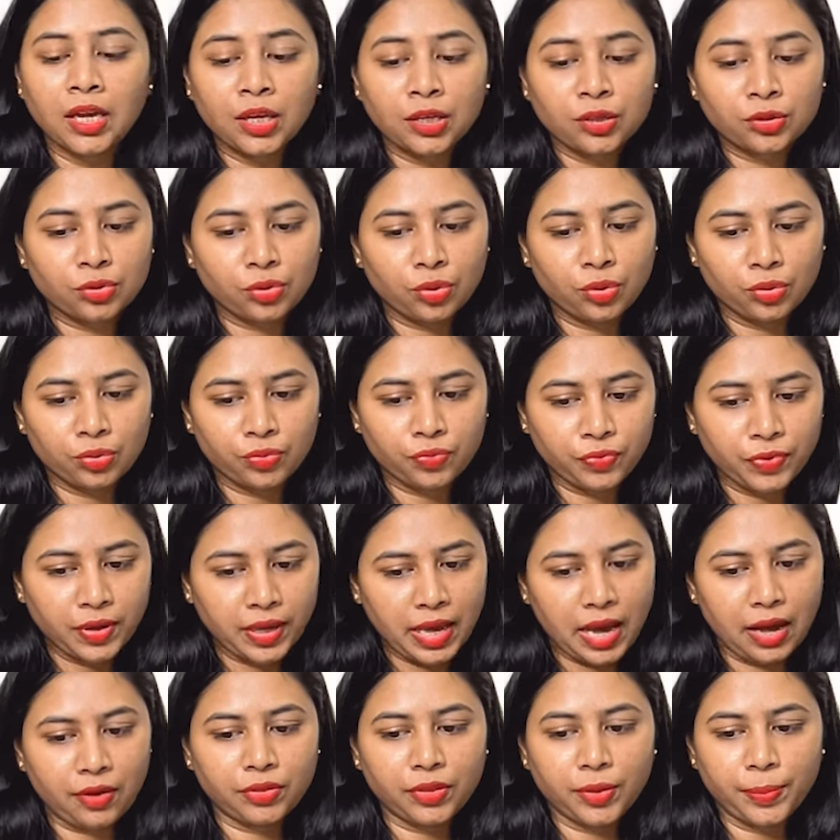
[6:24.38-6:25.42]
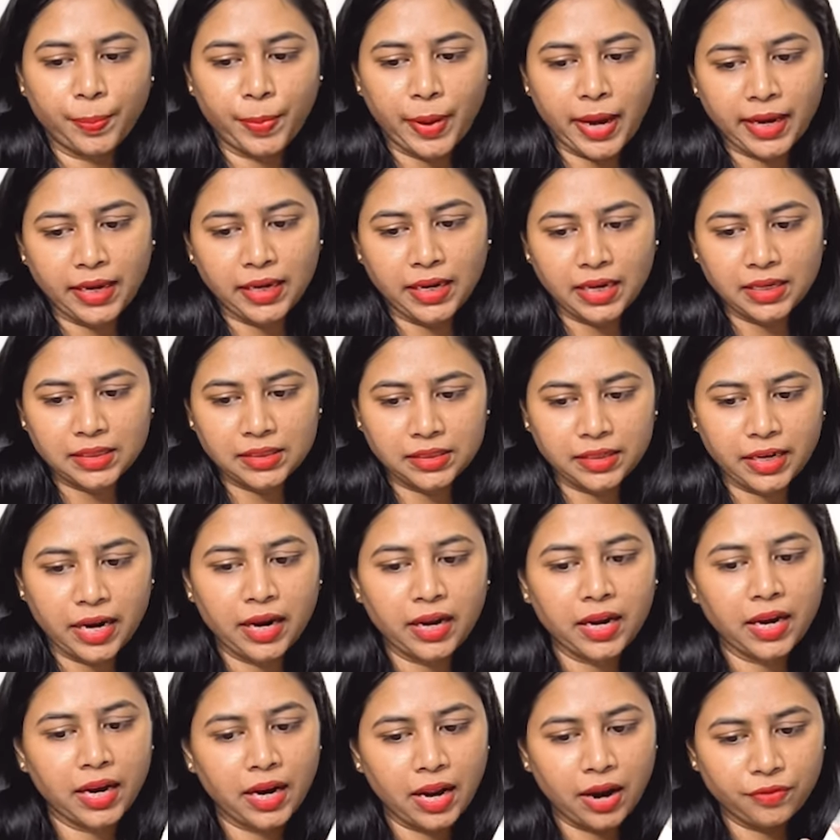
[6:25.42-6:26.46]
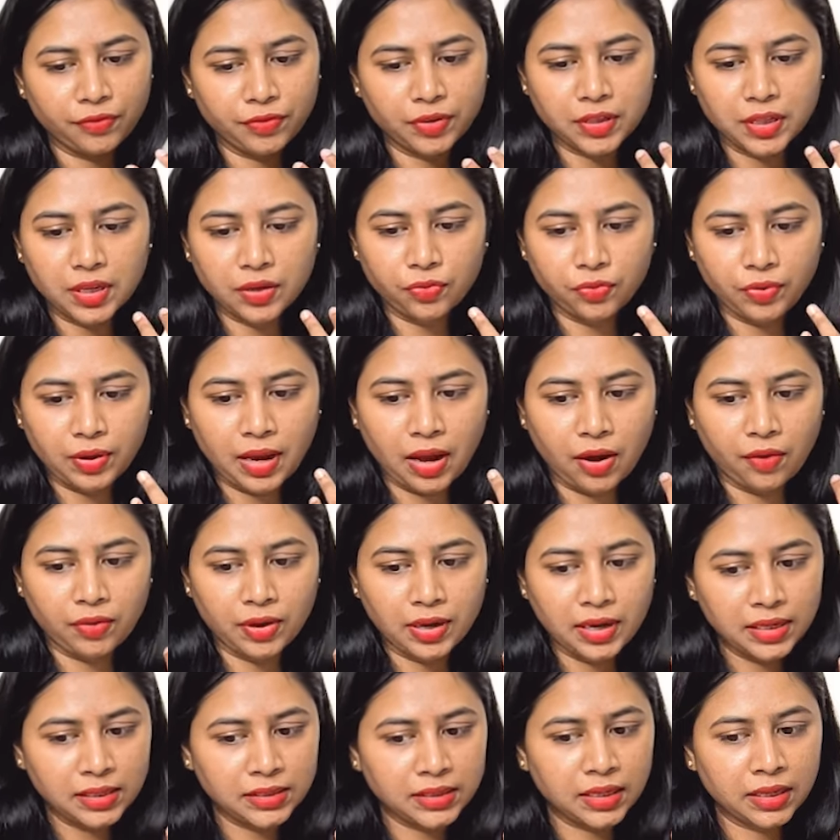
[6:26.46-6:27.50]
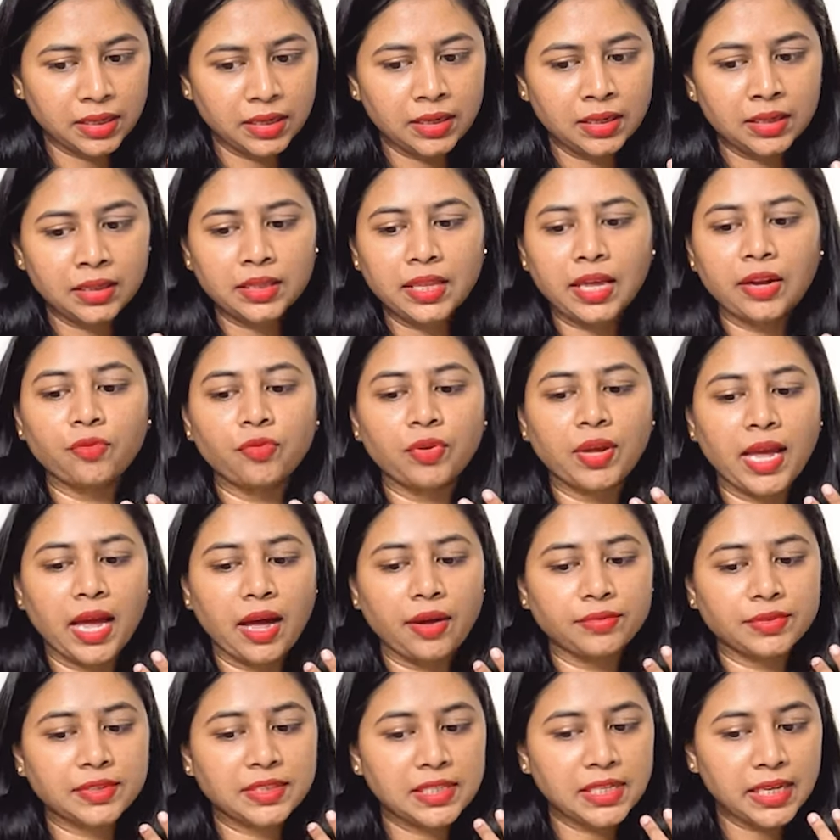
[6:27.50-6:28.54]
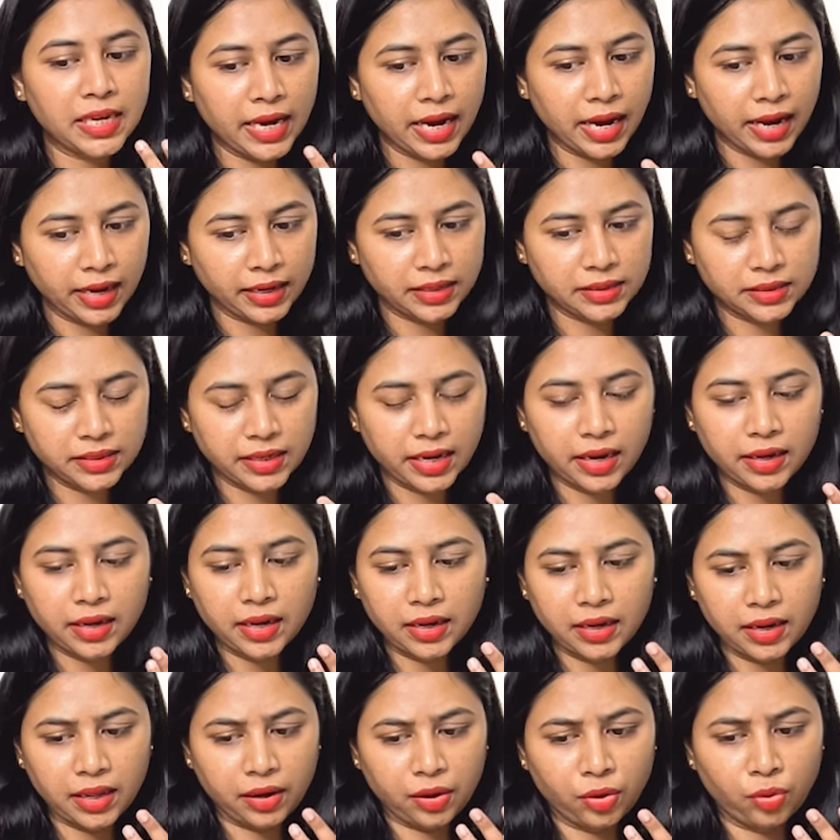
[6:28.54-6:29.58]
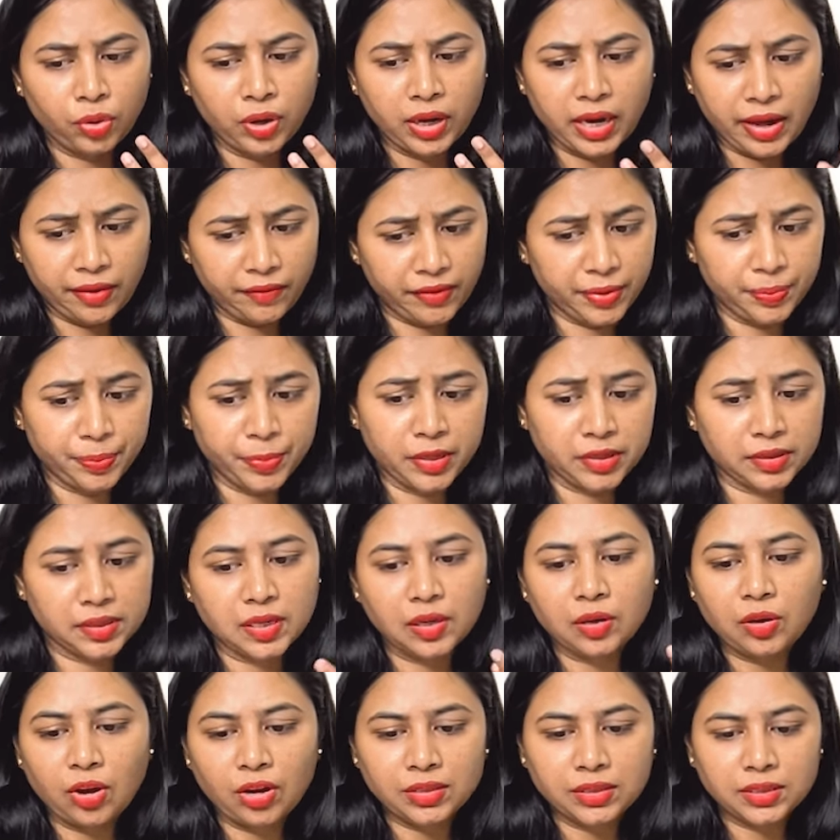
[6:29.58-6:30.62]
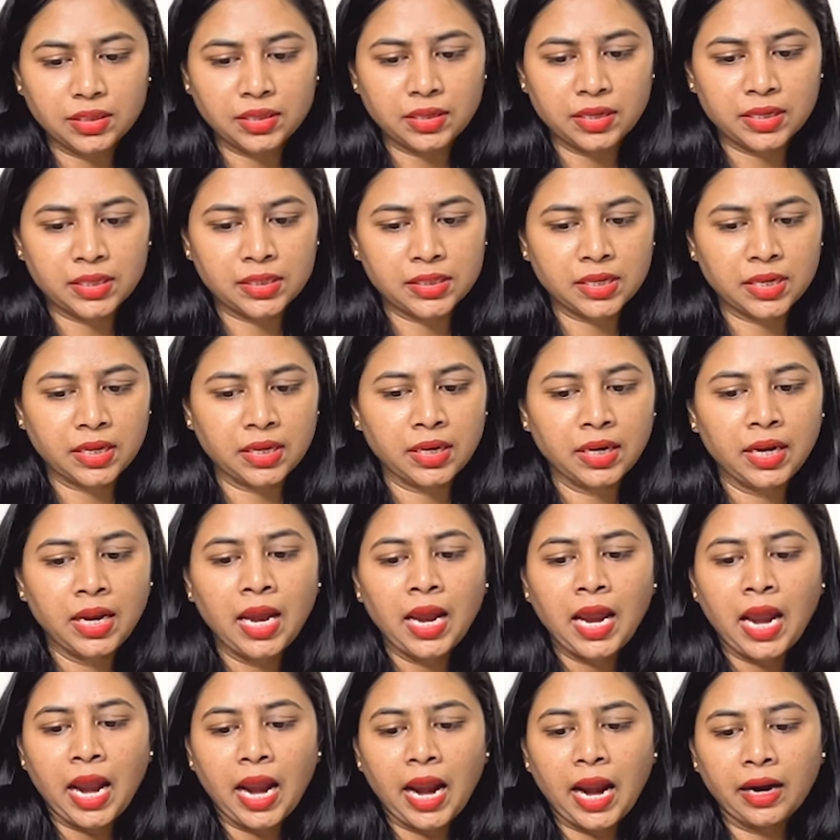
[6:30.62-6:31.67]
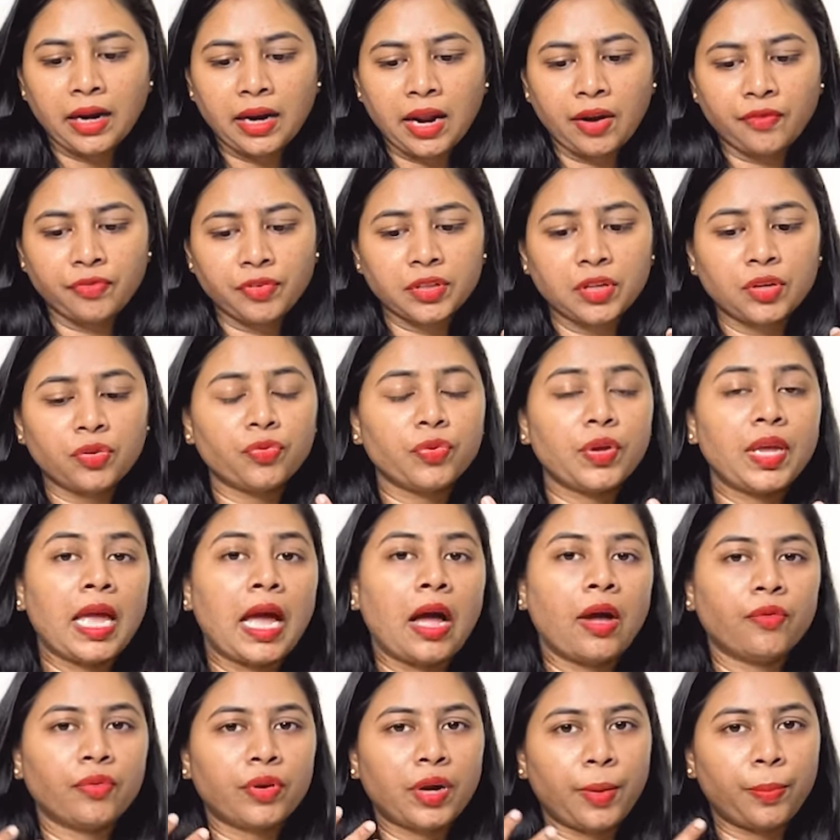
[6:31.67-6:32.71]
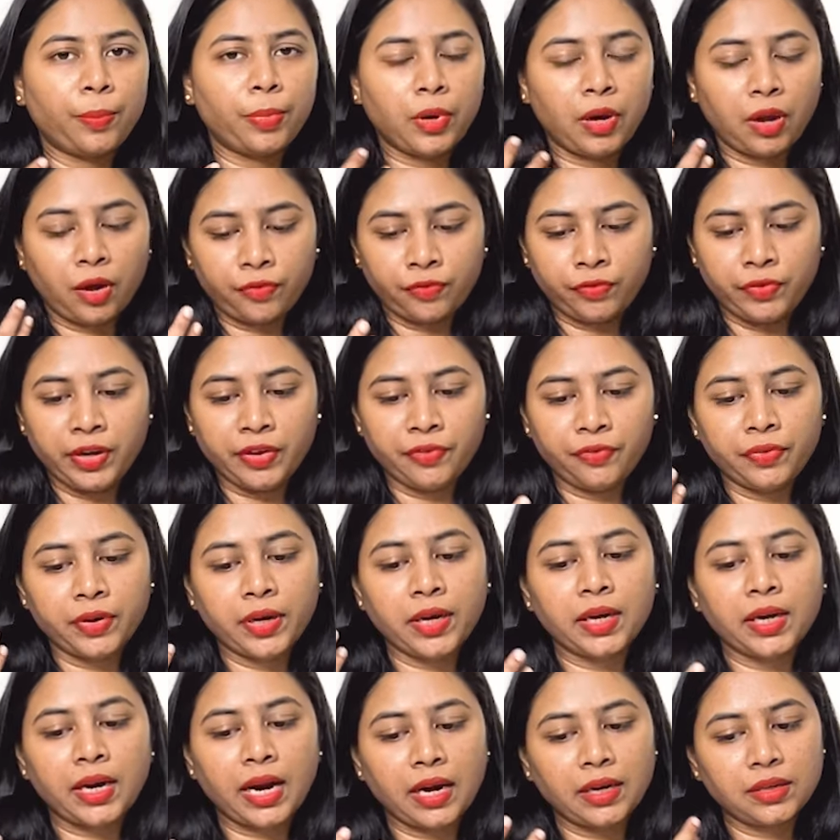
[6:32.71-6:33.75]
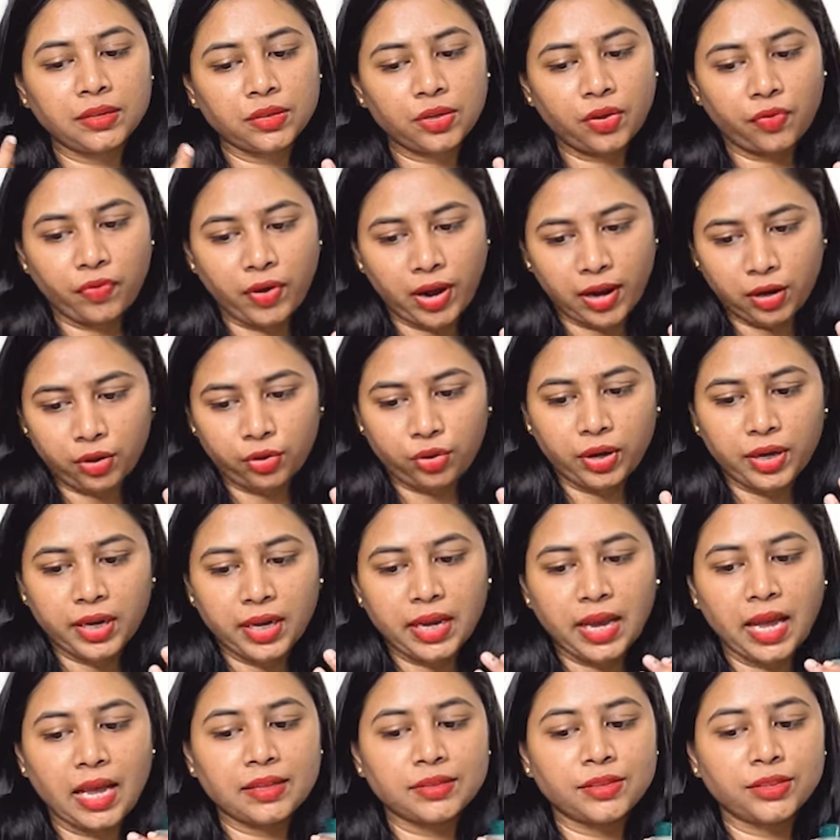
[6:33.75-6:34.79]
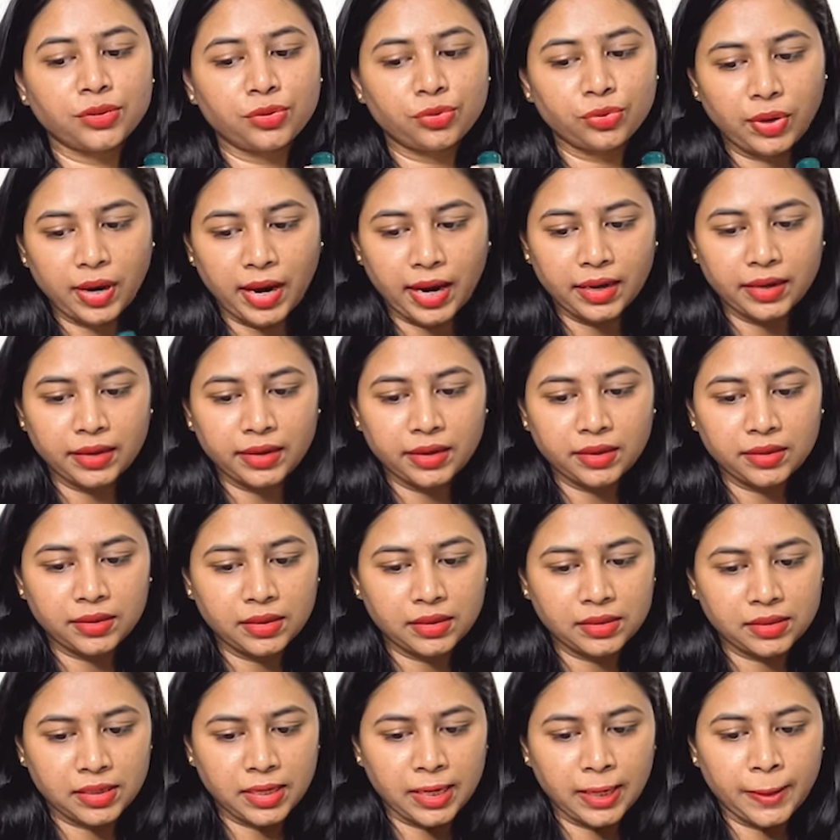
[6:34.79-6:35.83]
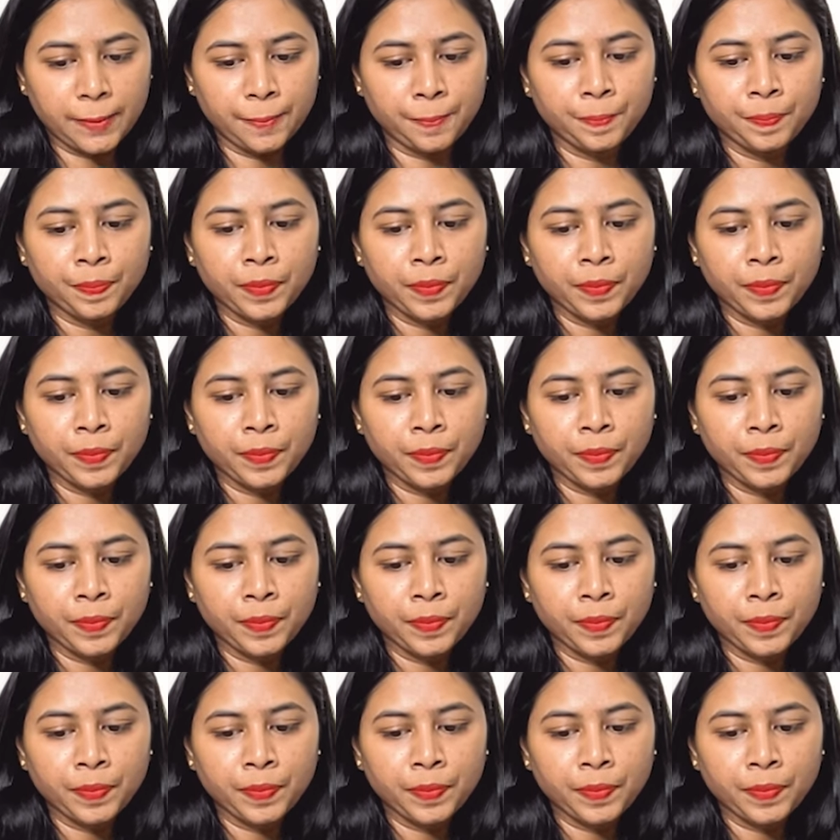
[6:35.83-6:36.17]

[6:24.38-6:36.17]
So we have the pine extract, and after that we have glycerin, then we have cica extract at around 11% concentration, and after that we have couple of different kinds of hyaluronic acid to hydrate the skin,